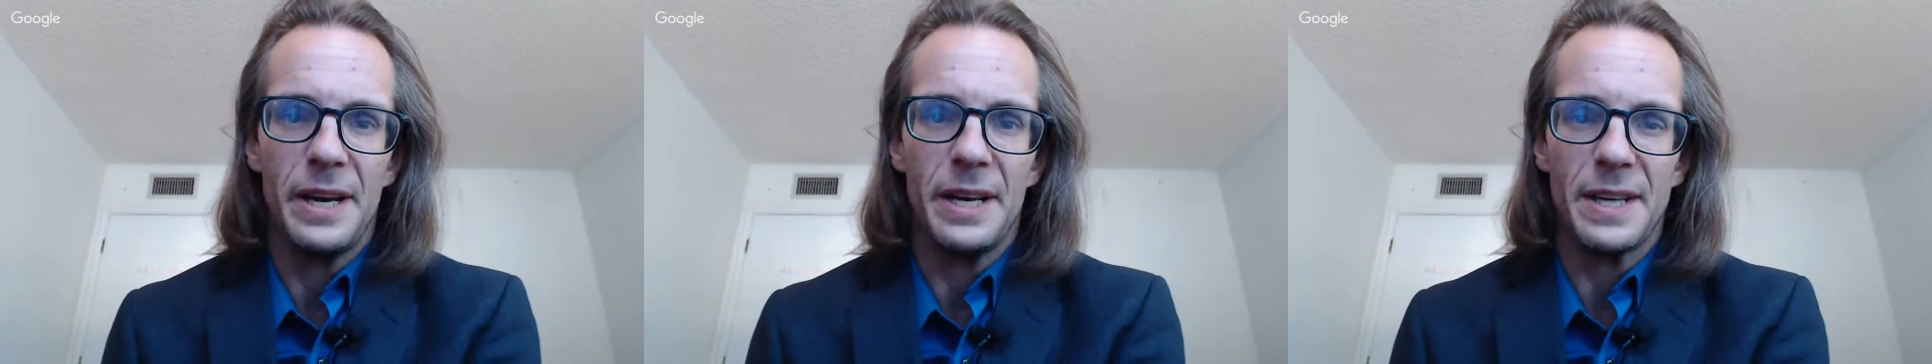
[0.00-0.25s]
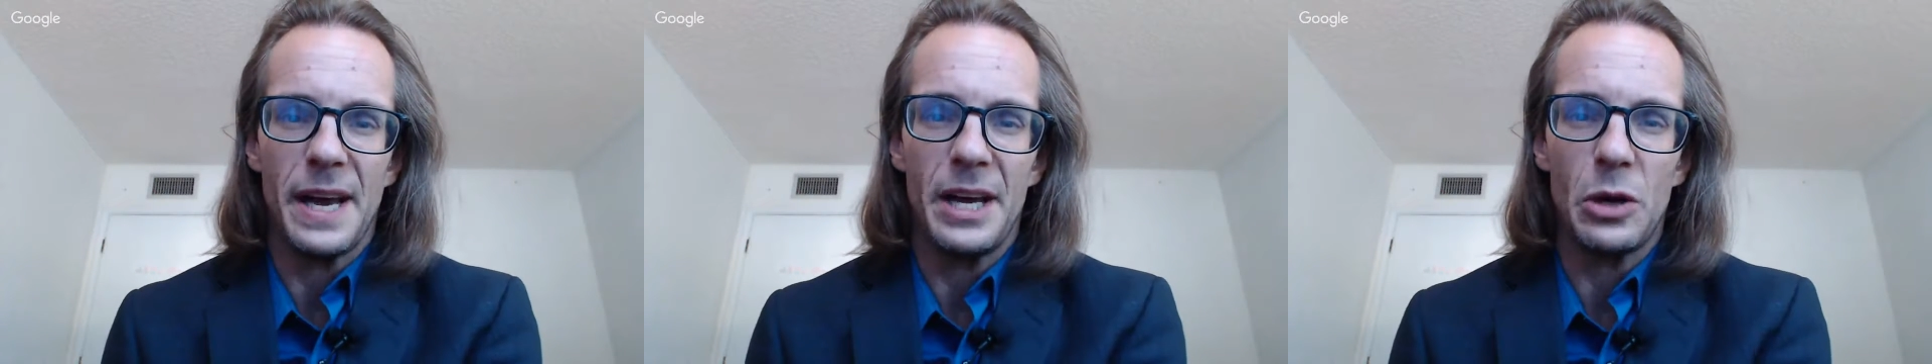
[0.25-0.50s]

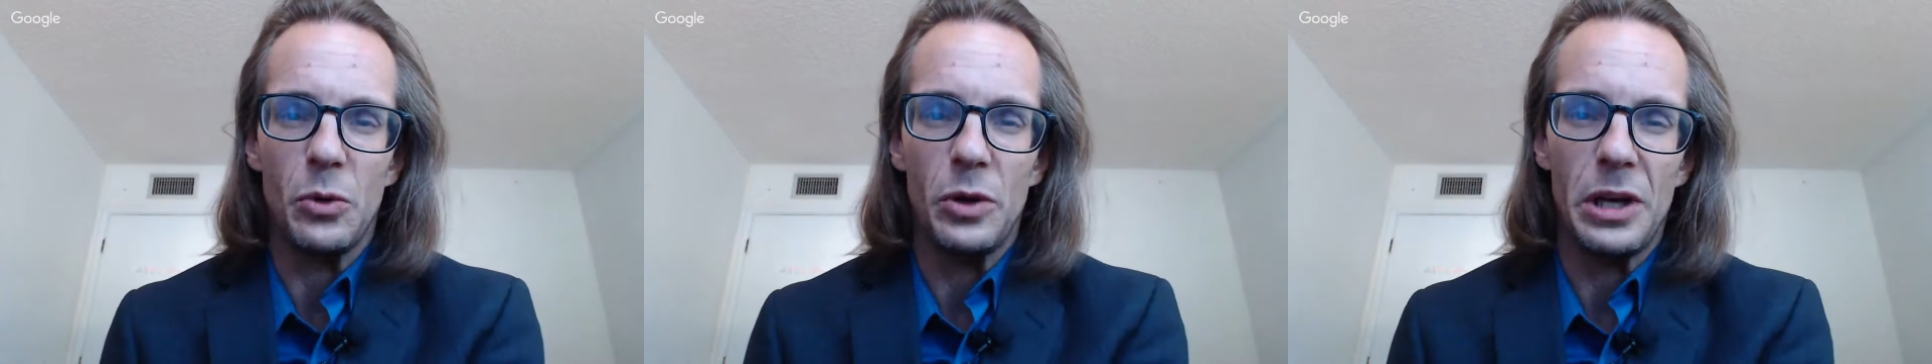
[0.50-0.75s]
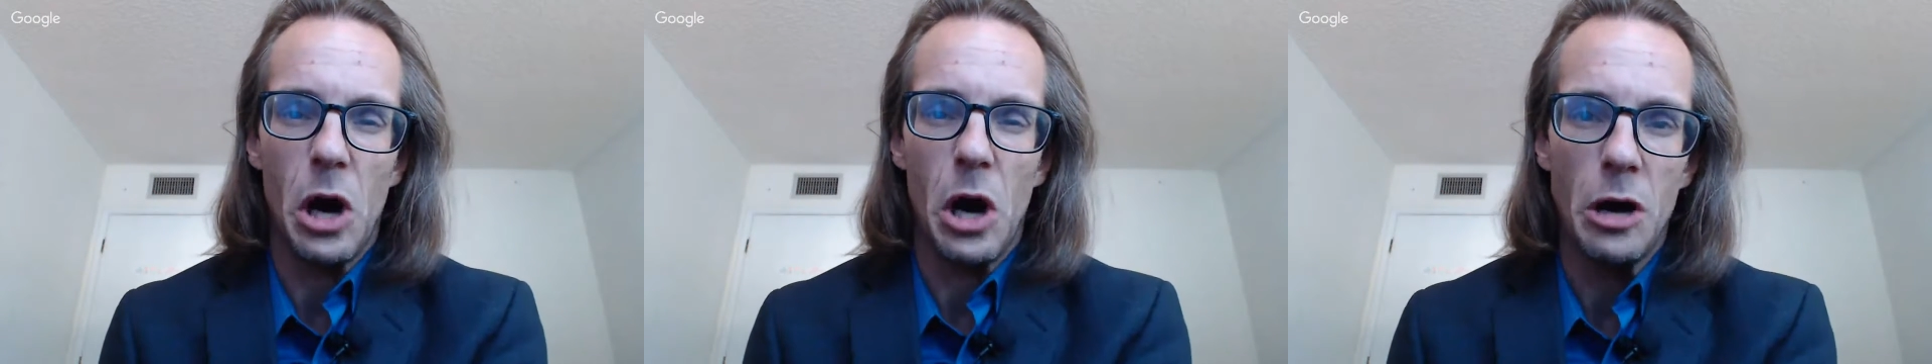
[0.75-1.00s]
Because I hit it
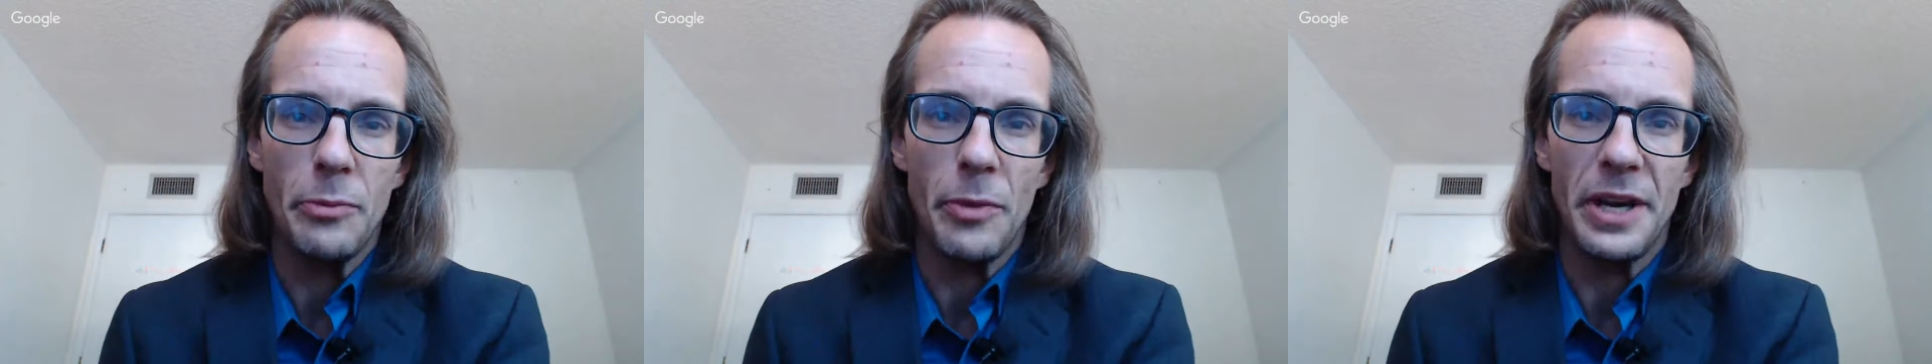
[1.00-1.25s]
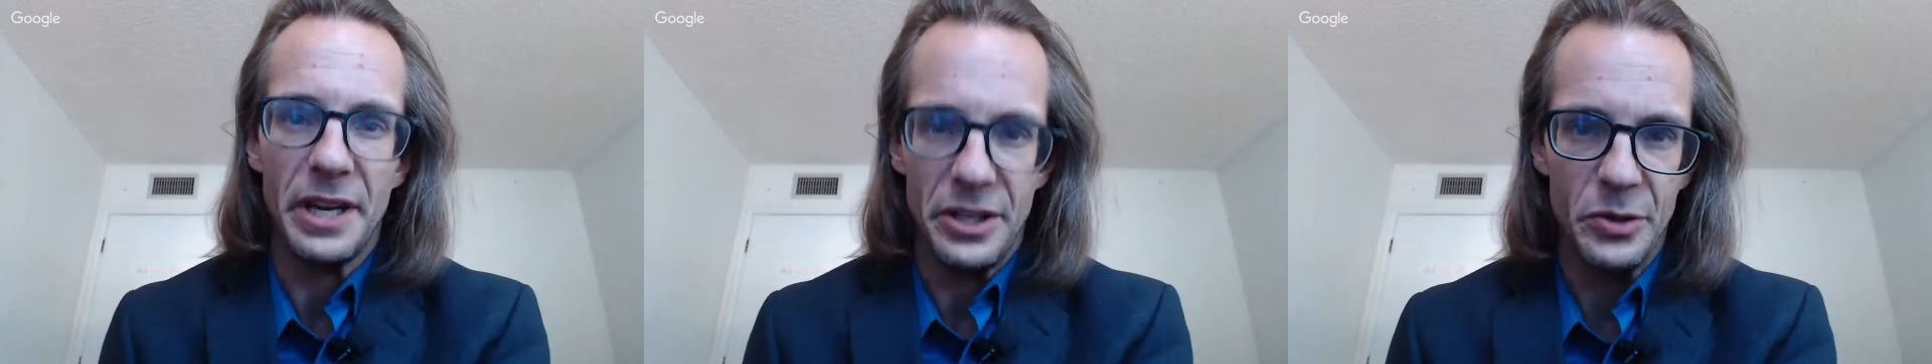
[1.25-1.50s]
really hard
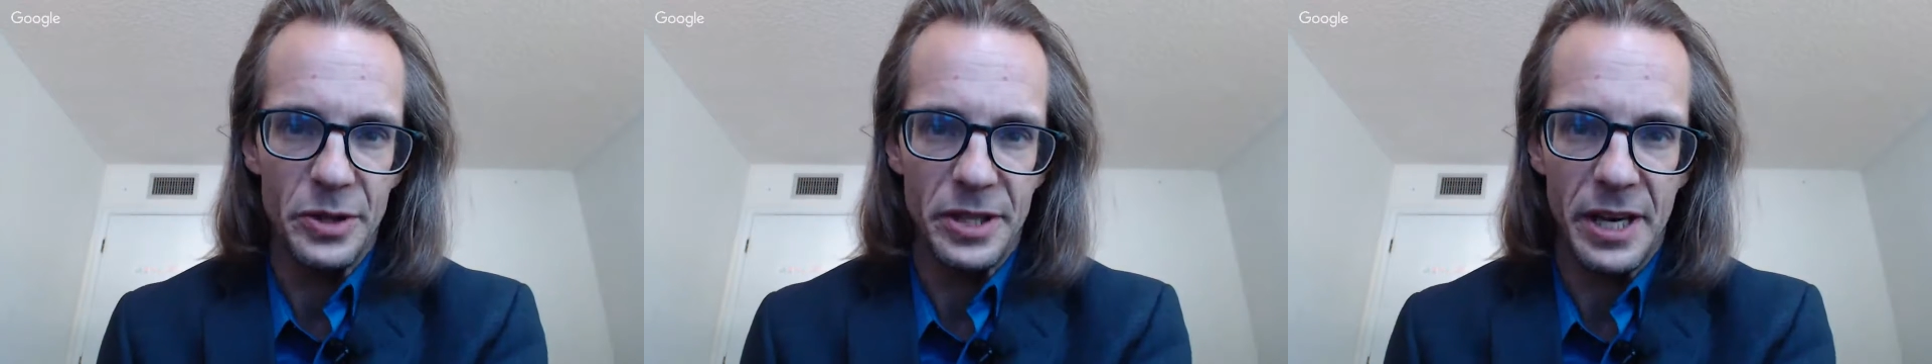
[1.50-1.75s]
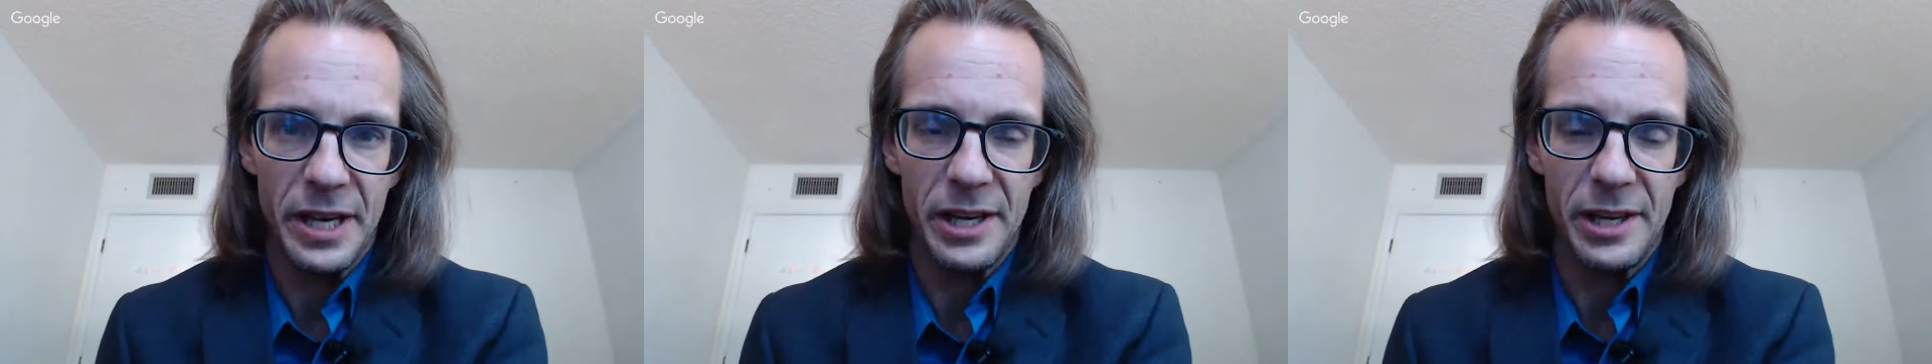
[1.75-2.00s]
Monday,
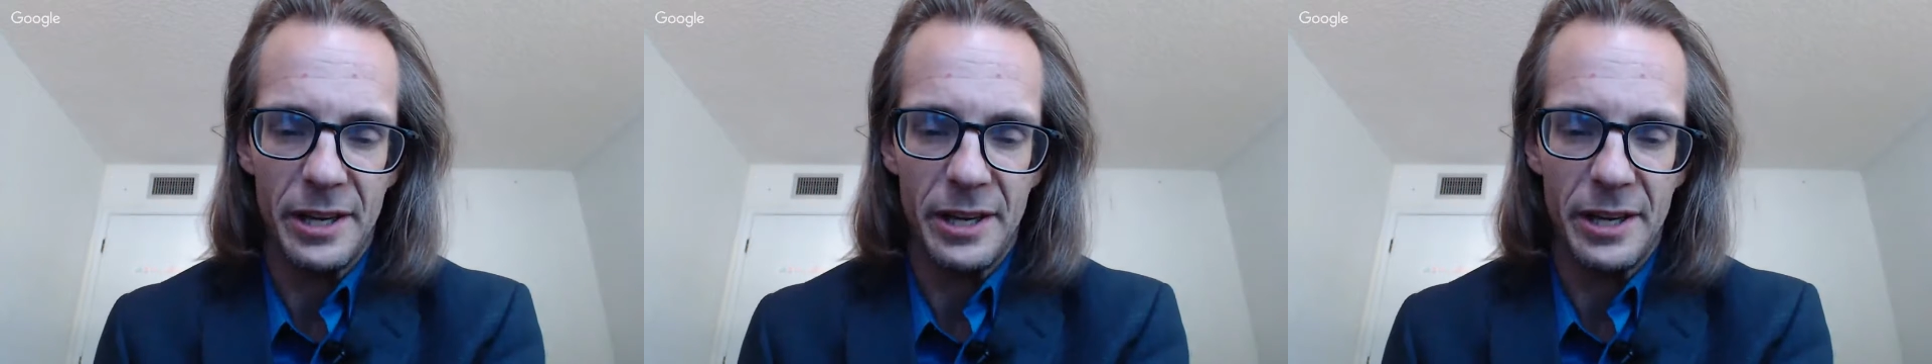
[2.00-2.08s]
Tuesday,